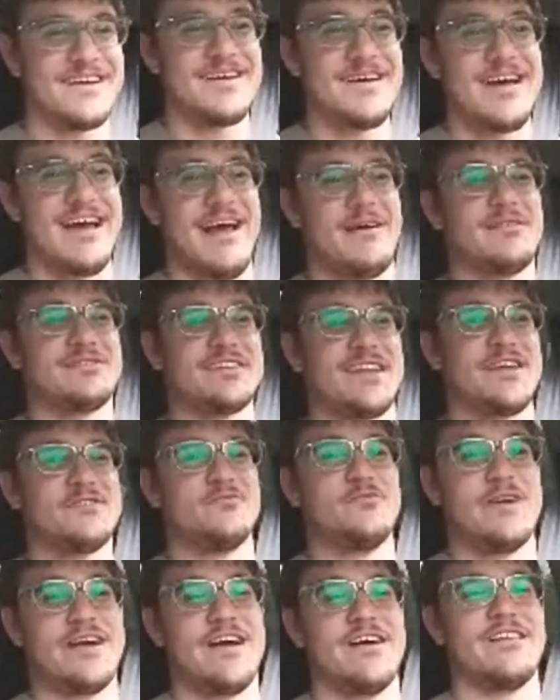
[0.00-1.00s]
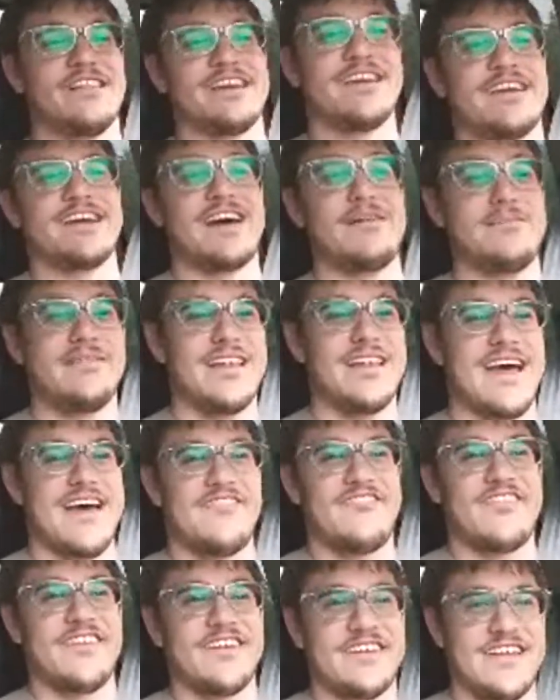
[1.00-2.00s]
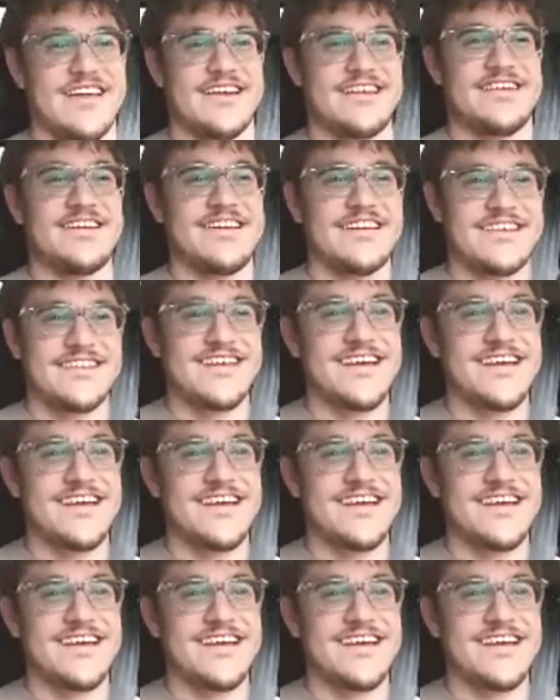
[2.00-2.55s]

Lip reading: I was like, well, it got me laughing, didn't it?